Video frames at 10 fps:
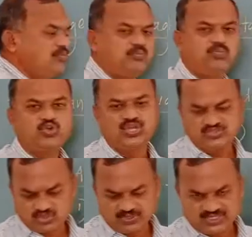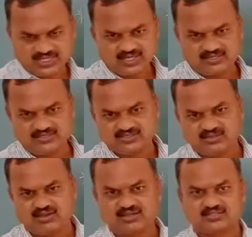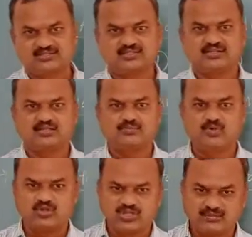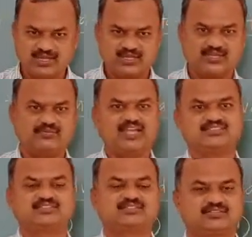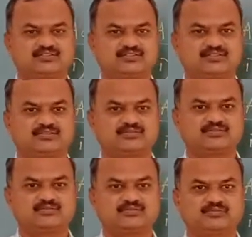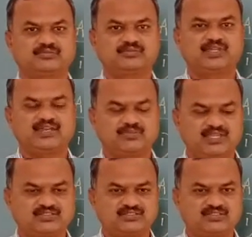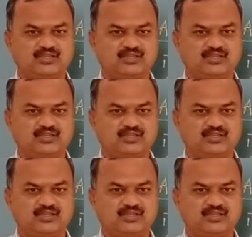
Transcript: potentiometer is not a portable device. That means